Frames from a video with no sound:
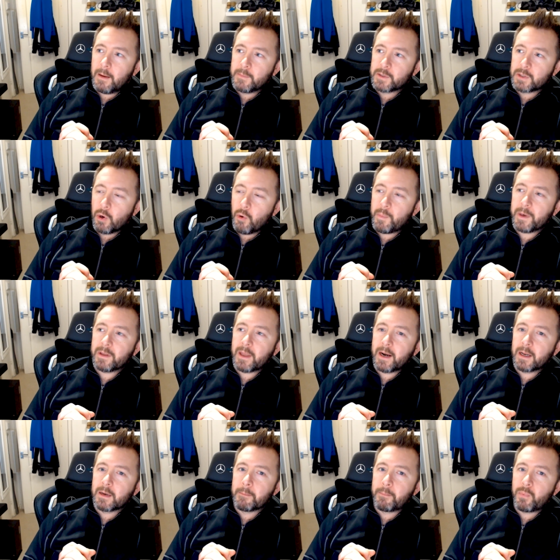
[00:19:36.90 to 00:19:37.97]
just hoping that
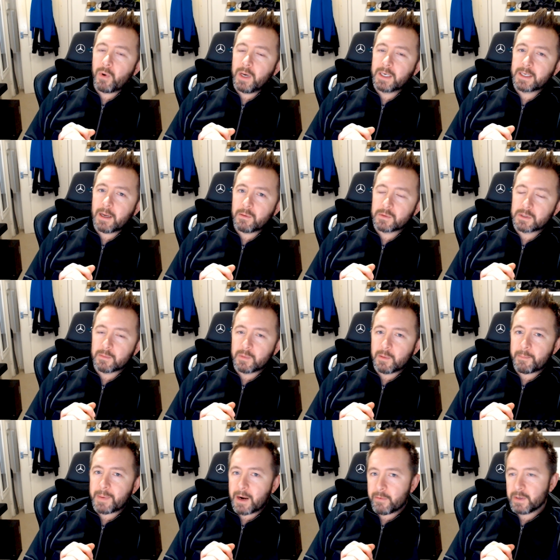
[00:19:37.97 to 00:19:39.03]
I can break down some of the
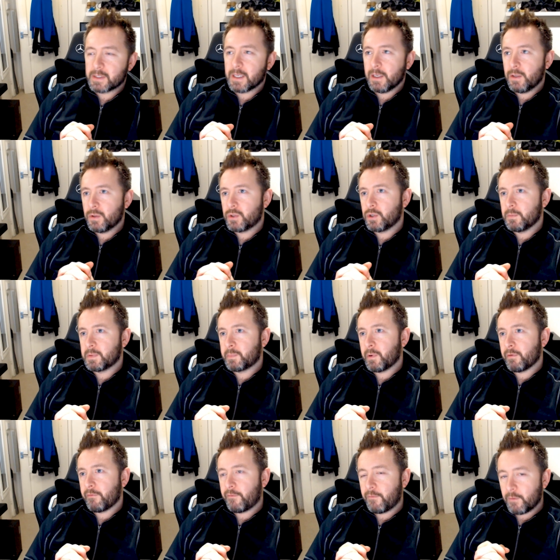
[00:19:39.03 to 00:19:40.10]
barriers that YouTube's
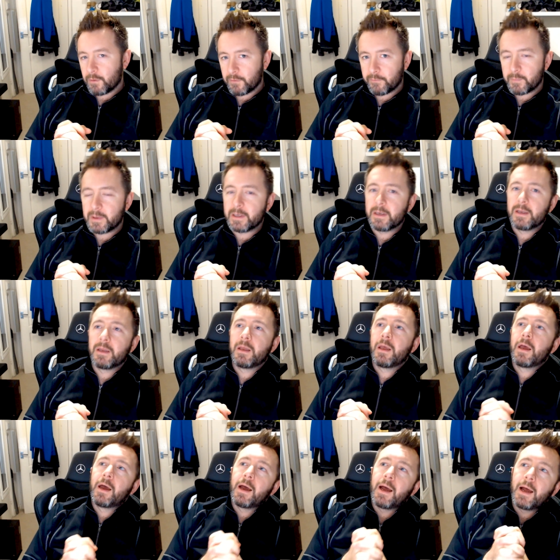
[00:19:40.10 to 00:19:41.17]
put in front of me
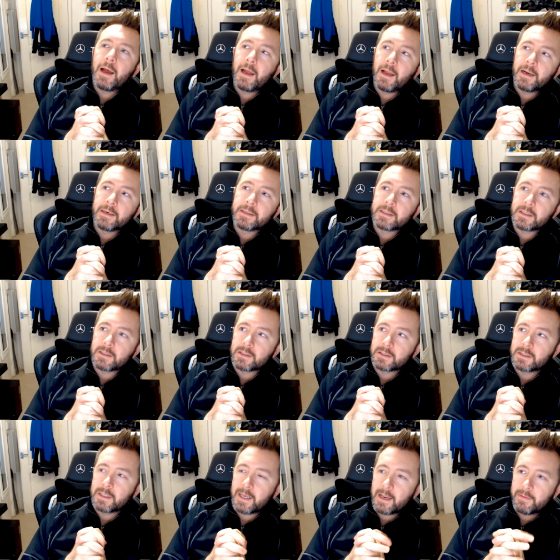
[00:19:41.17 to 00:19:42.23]
and
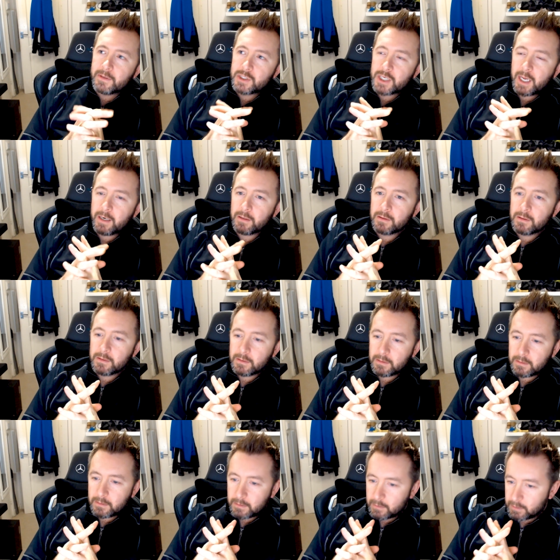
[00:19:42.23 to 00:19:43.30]
just let the channel
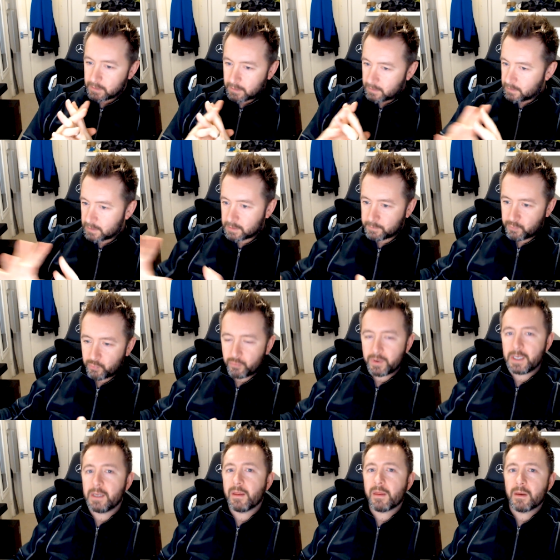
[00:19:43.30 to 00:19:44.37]
just
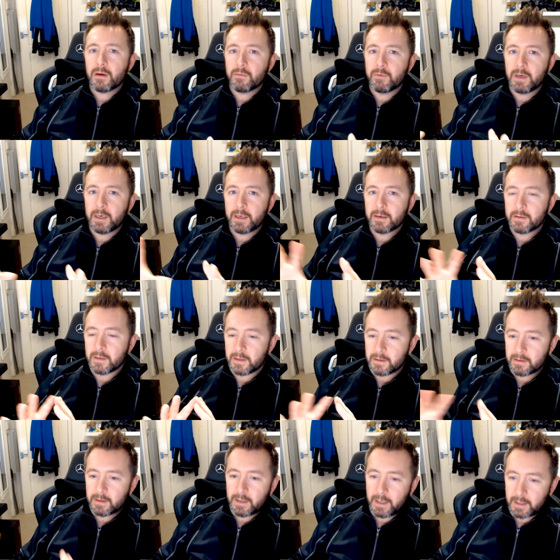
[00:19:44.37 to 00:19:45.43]
breathe, really,
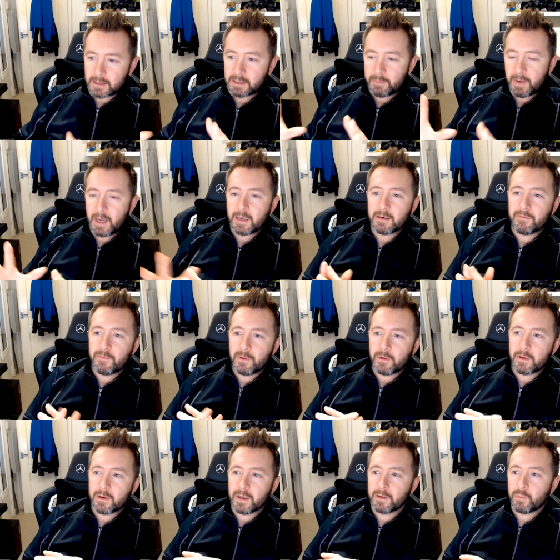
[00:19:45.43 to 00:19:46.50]
and expand
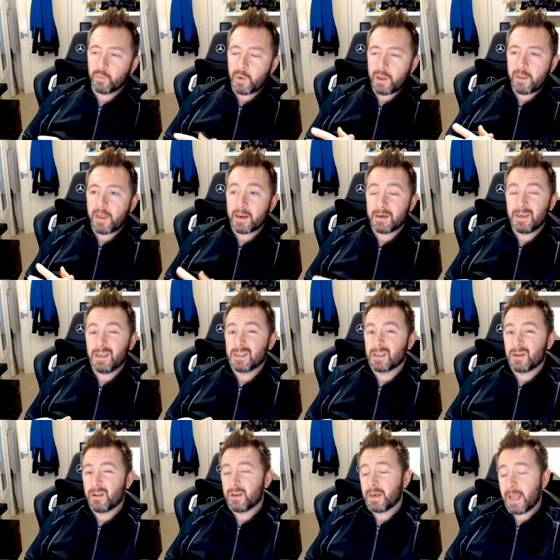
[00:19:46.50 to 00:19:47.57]
further. Whether that needs
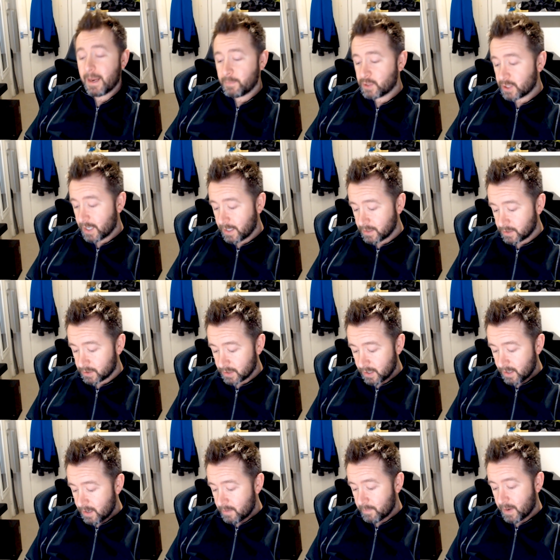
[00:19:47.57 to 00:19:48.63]
another name change,
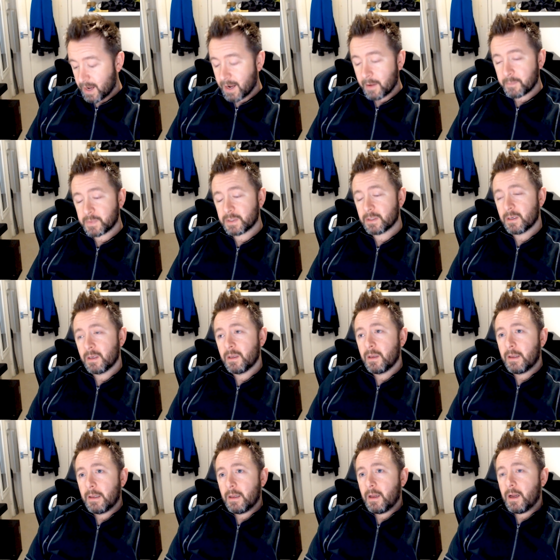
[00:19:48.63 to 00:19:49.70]
perhaps,
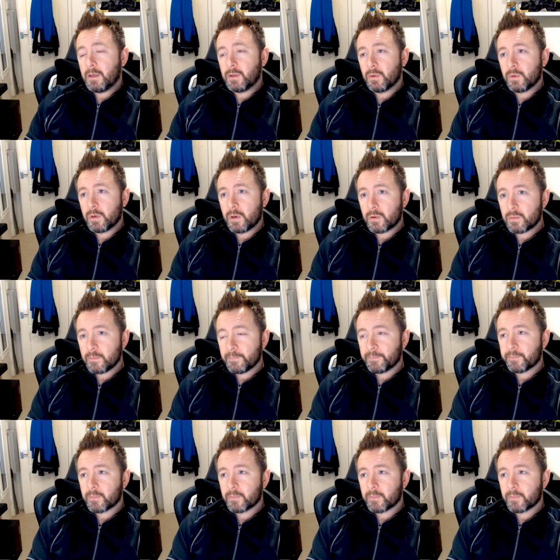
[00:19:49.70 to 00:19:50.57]
I don't know.